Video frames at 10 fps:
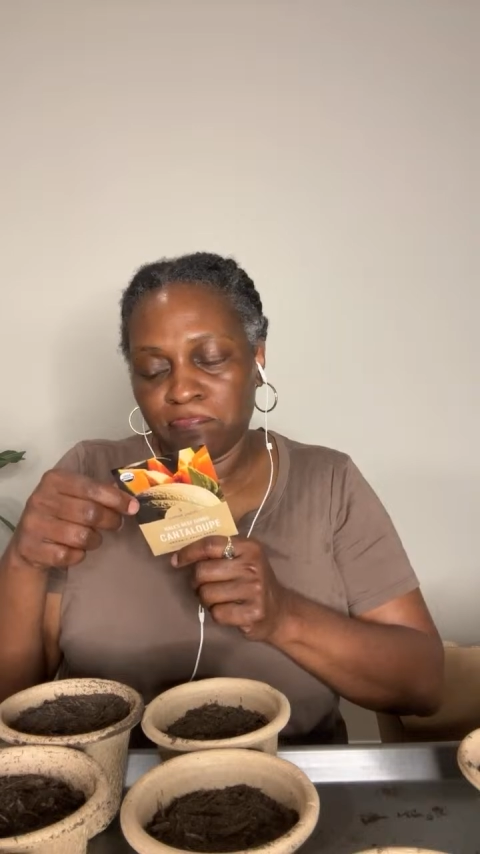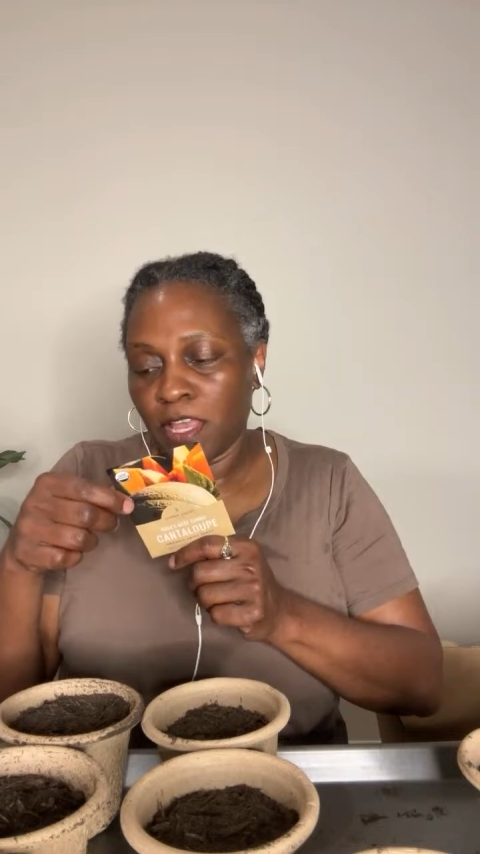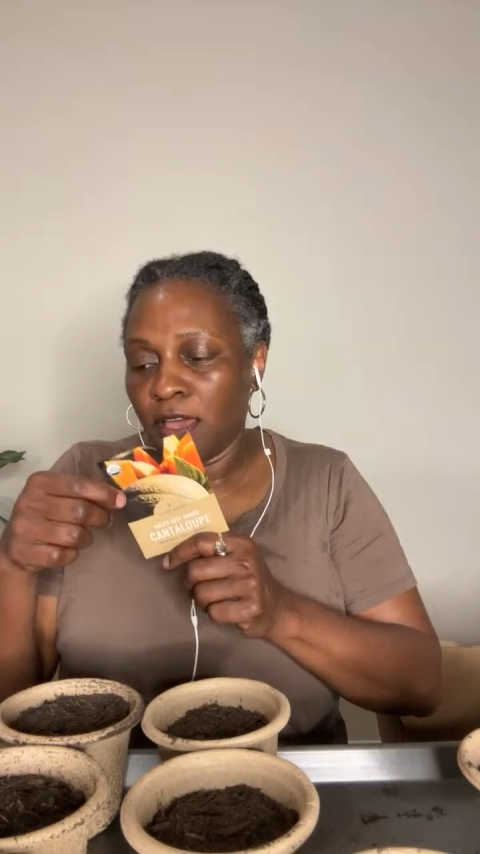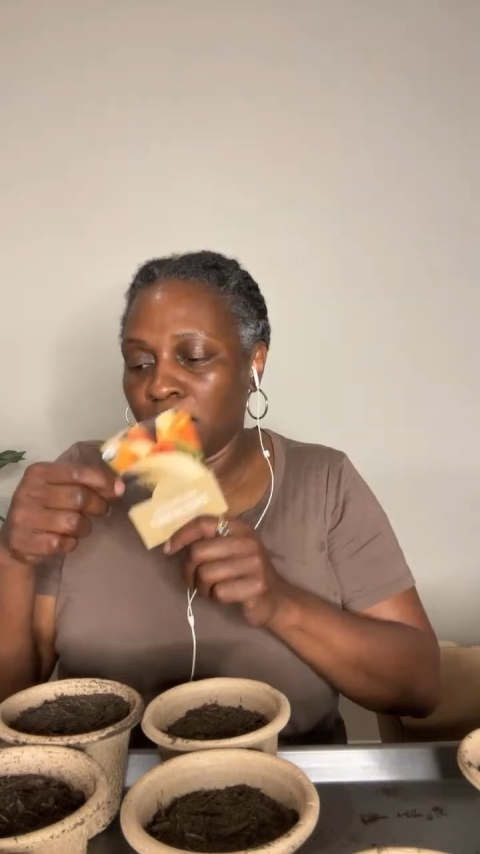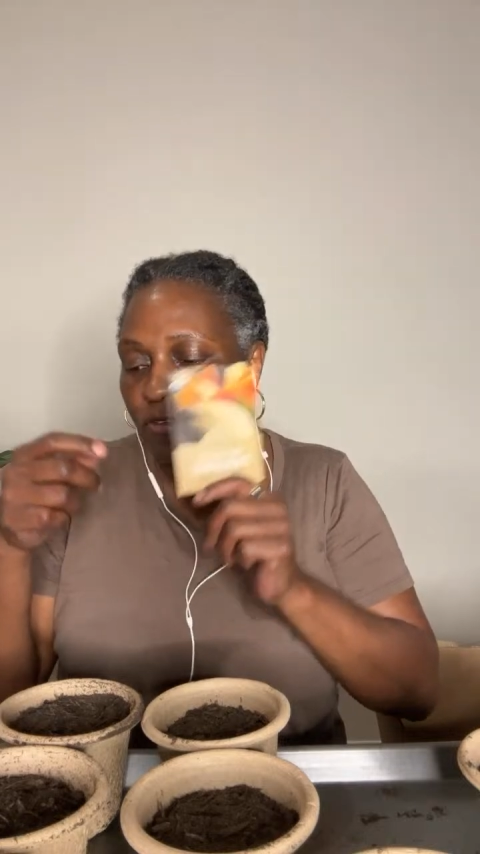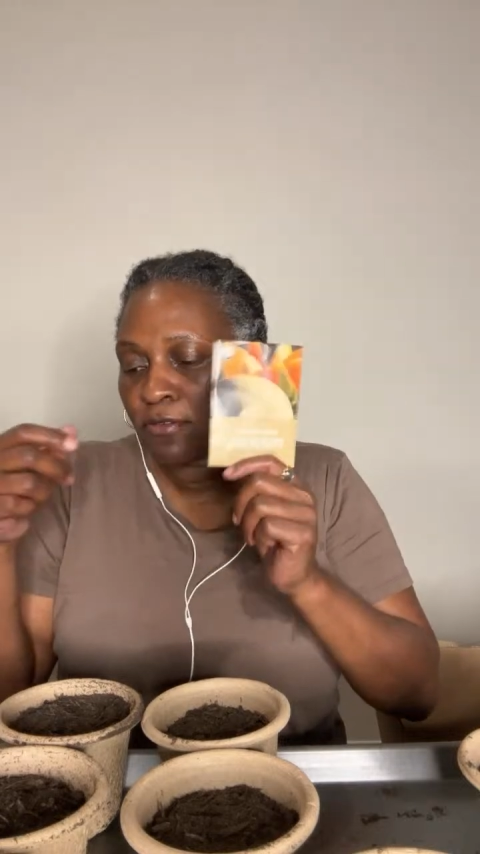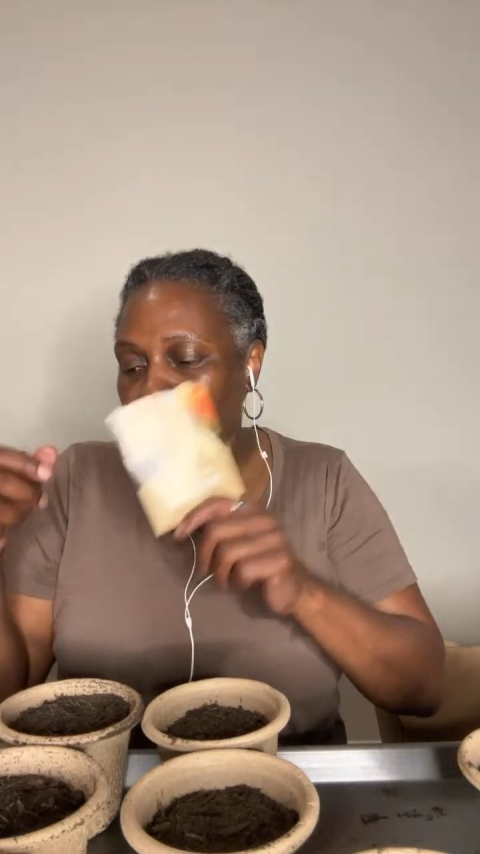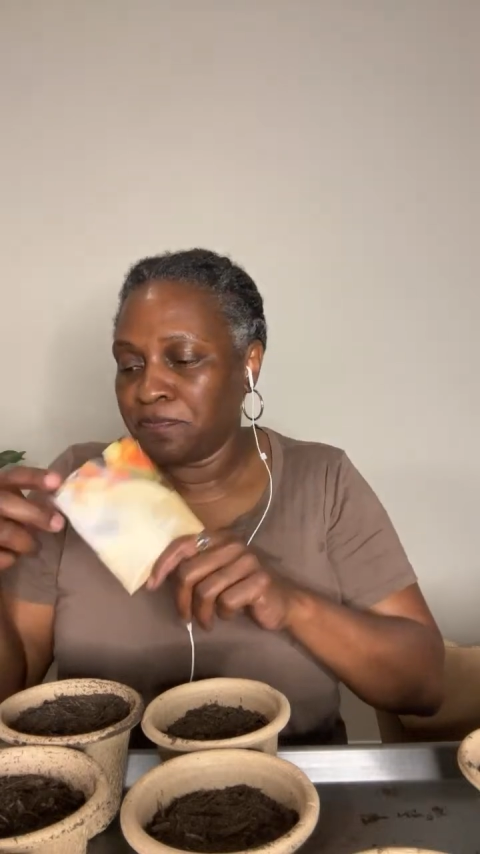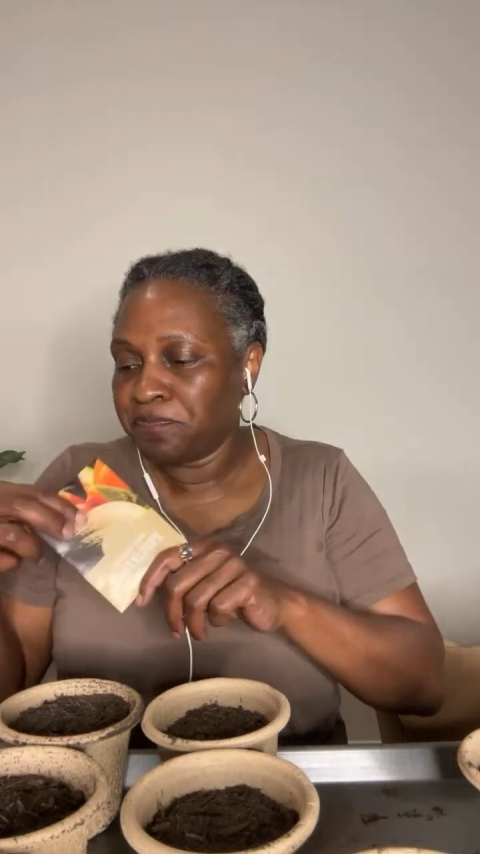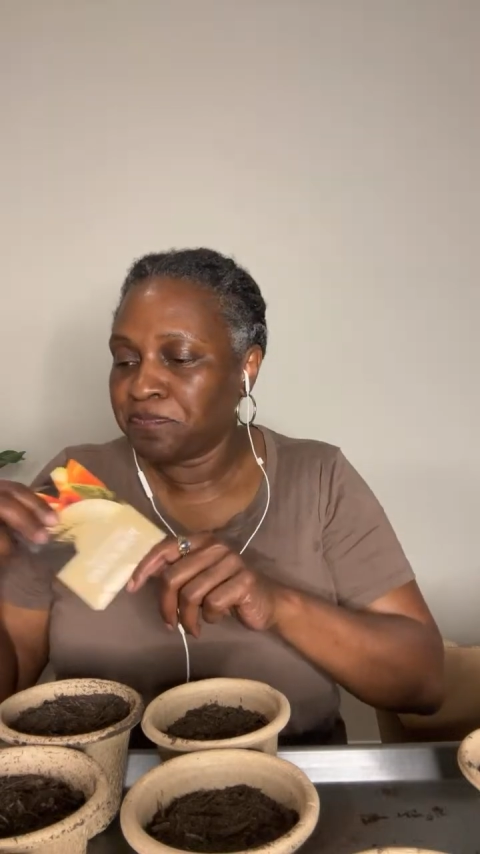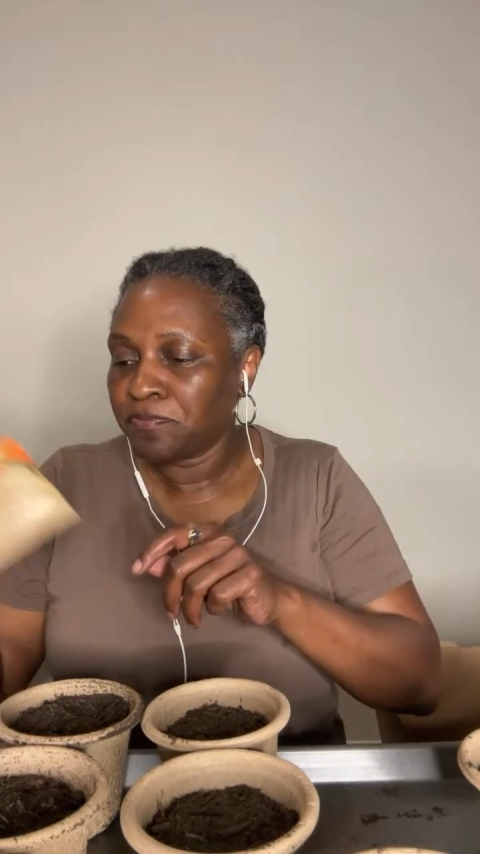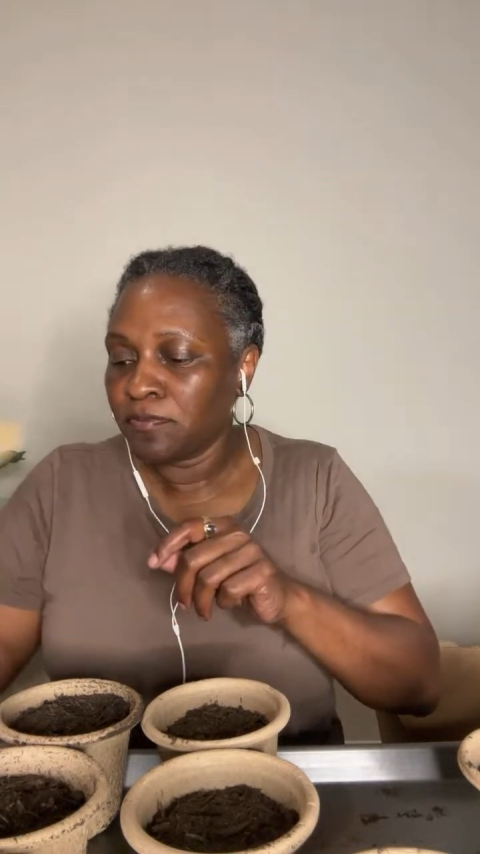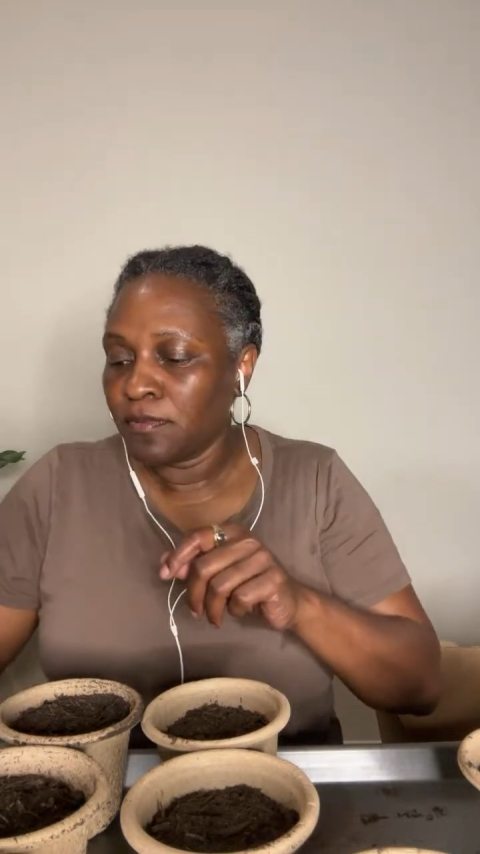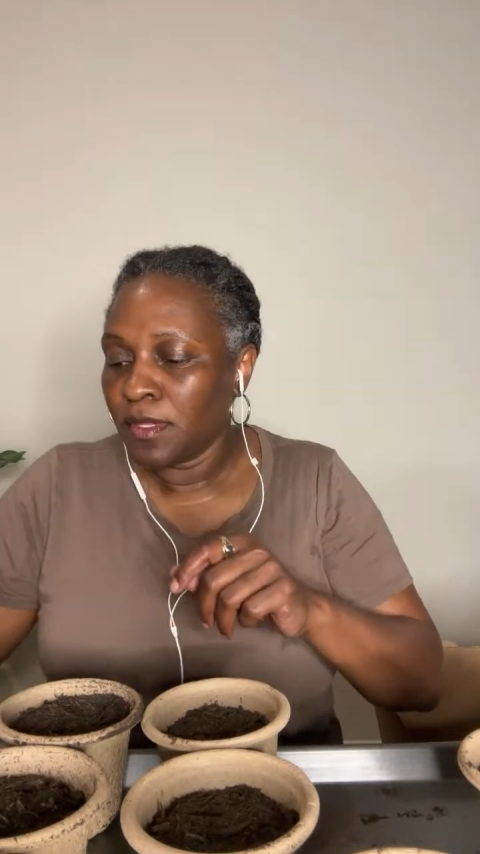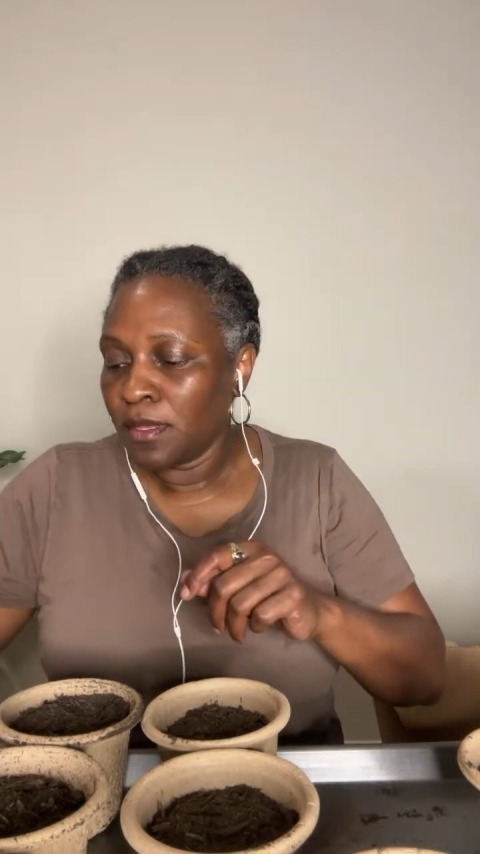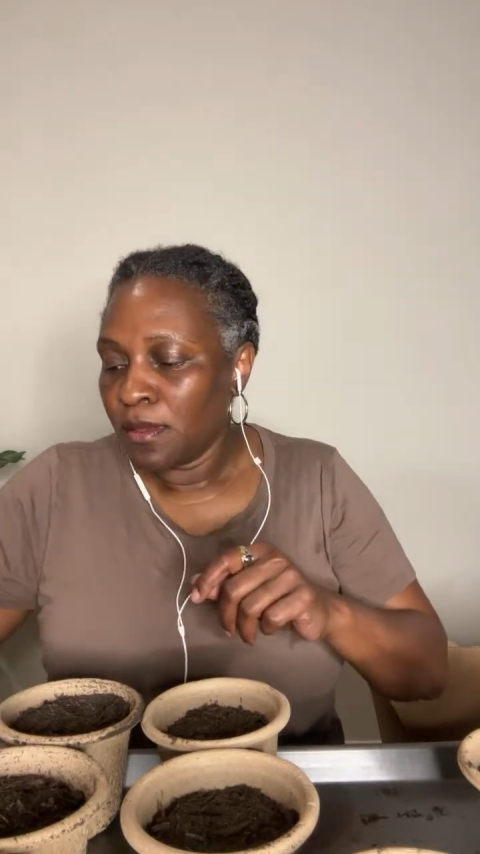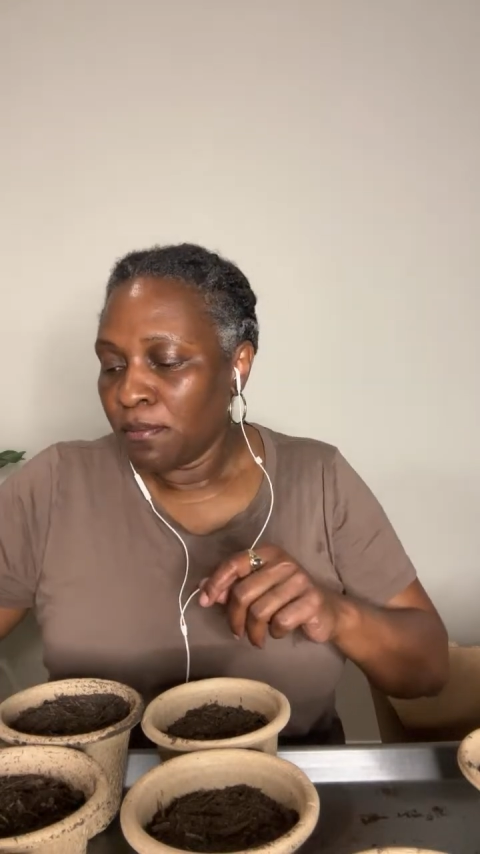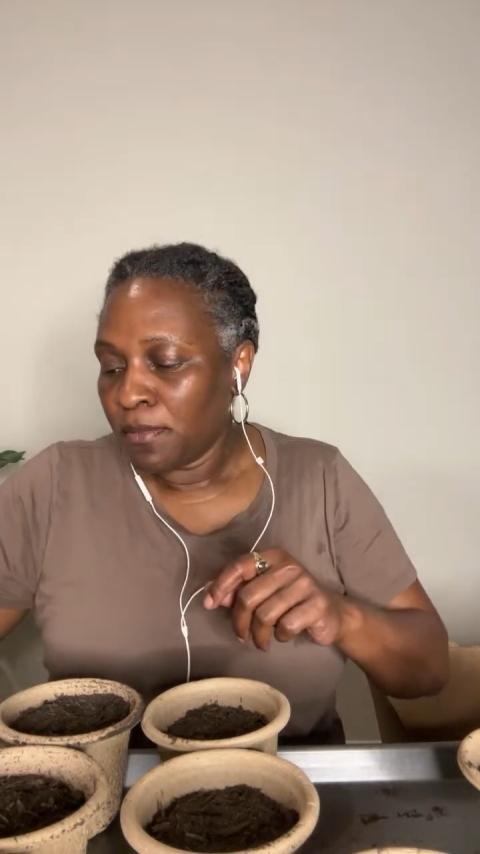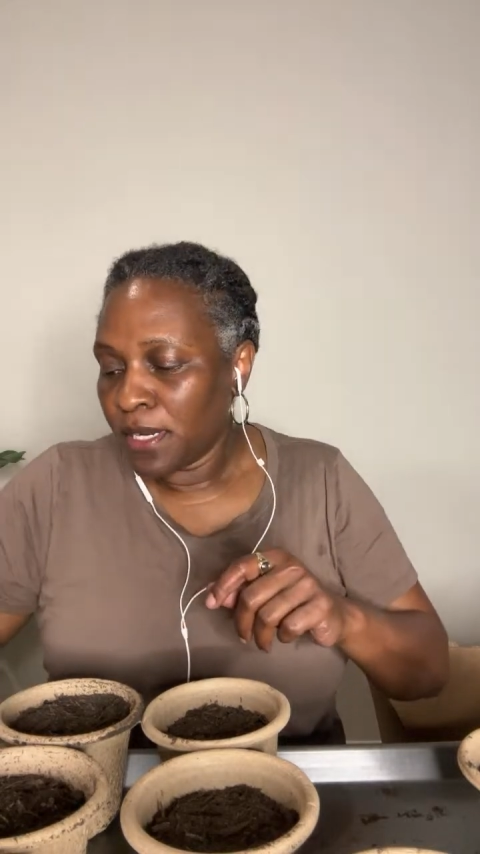I don't know. But